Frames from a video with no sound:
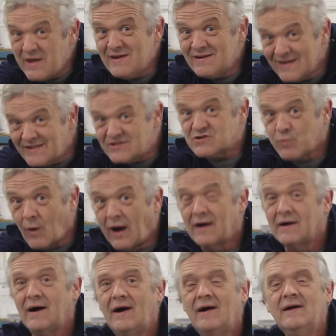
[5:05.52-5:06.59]
be Litz
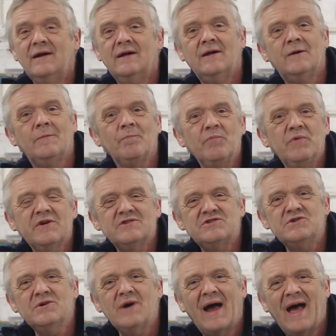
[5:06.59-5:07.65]
wire,
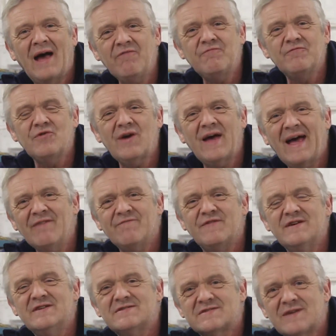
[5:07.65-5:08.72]
because you have to have
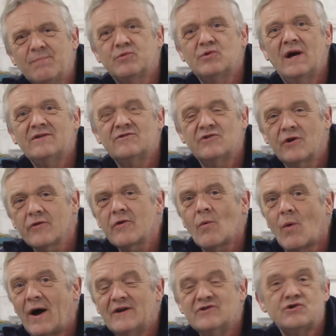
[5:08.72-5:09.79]
it separated.
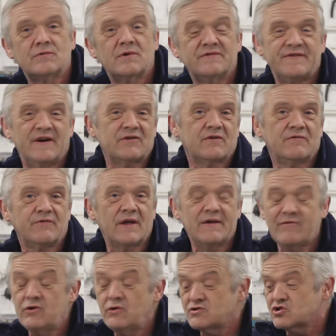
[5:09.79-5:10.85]
Otherwise, you're effectively,
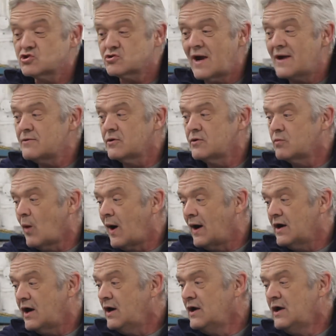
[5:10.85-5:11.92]
if you use stranded
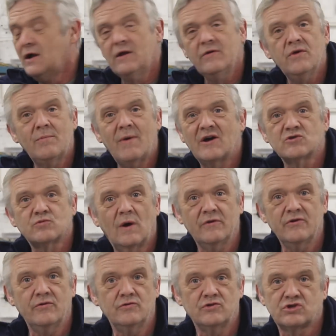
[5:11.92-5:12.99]
wire, you might as
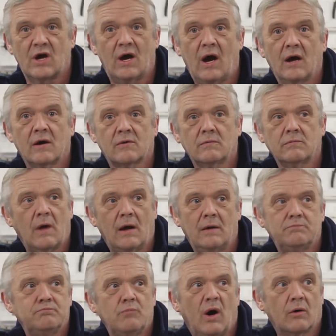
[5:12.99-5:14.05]
well use
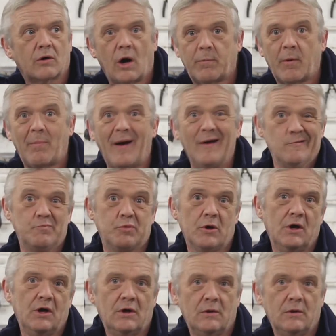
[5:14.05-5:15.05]
copper pipe,